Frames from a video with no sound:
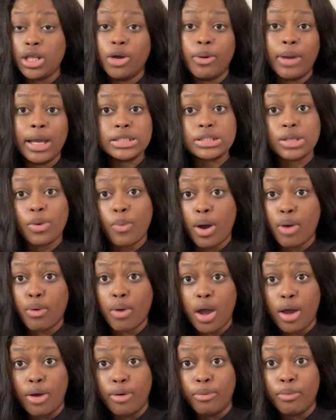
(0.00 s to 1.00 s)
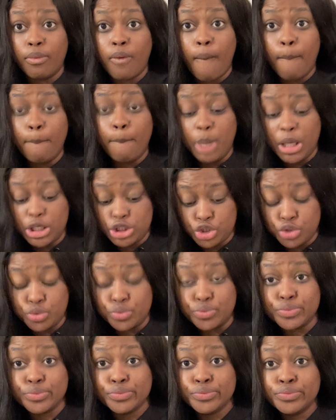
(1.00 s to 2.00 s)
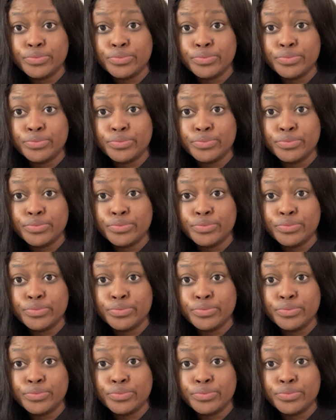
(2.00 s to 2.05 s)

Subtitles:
your ass can walk home. Bitch, who?